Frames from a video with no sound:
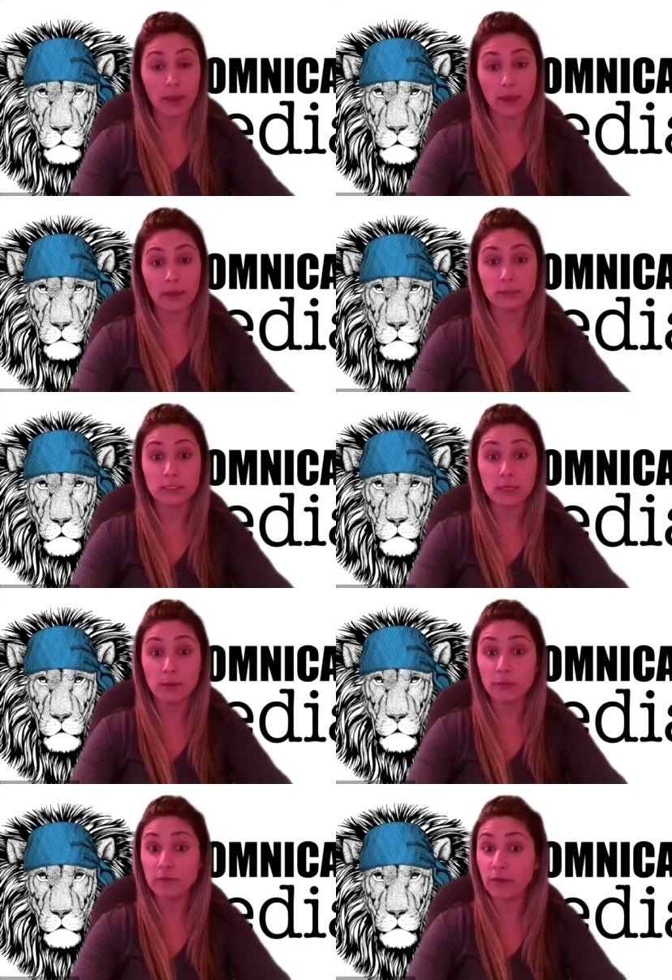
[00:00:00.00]
and some
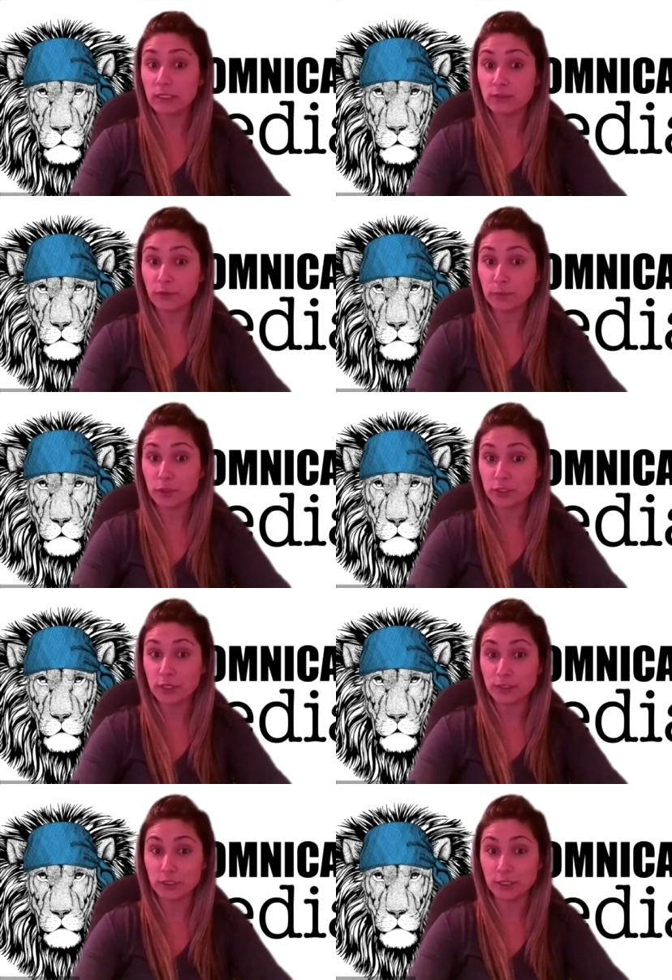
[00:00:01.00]
advice for emerging
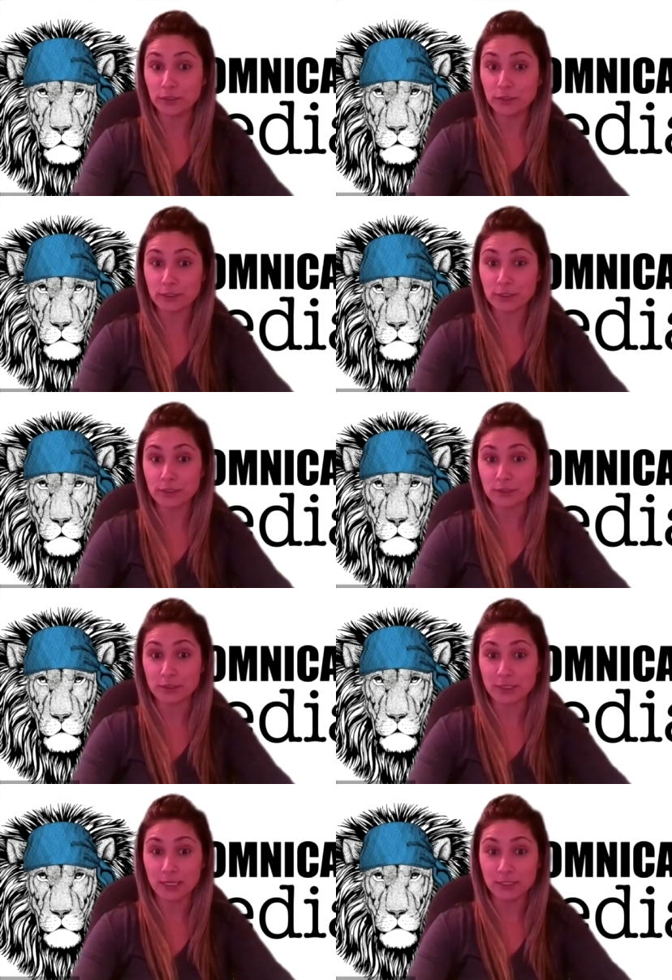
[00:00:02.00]
engineers. So
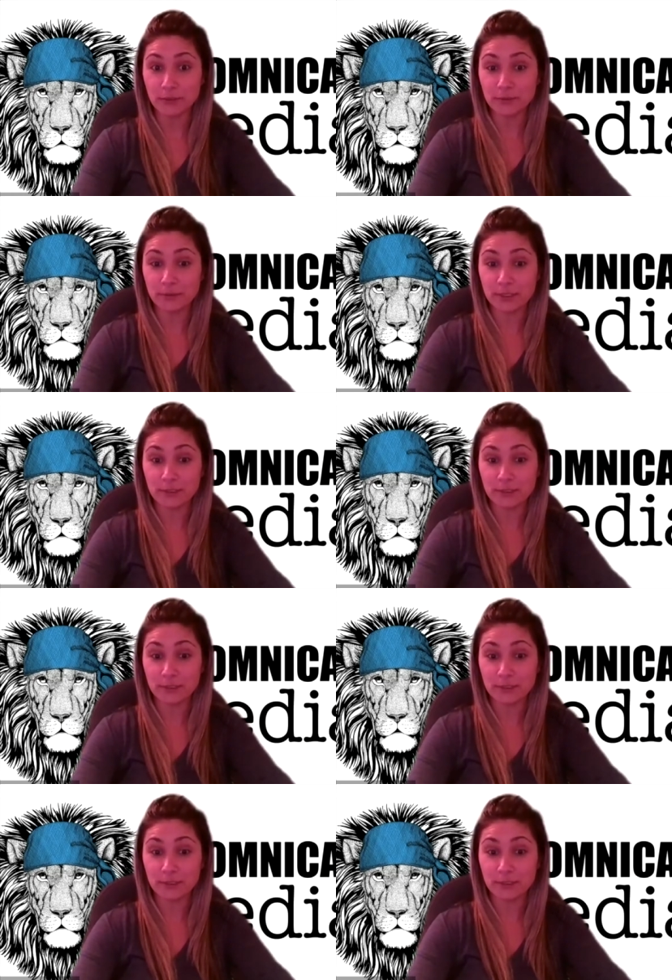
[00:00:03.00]
stay tuned.